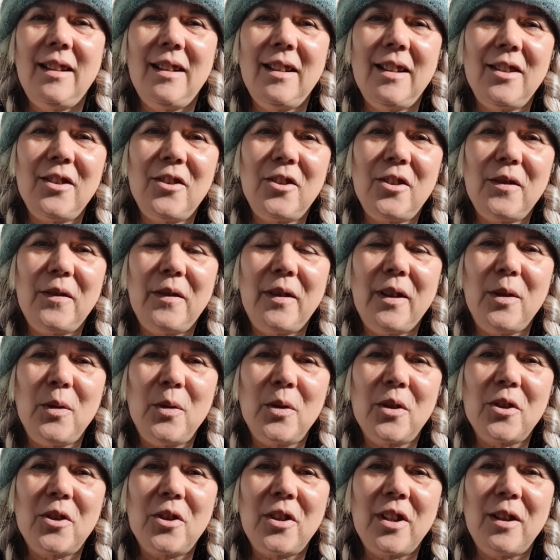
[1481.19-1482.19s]
that she
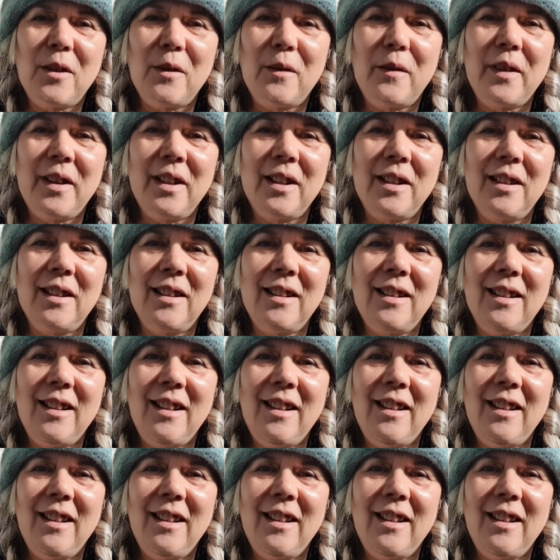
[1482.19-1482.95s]
found herself in,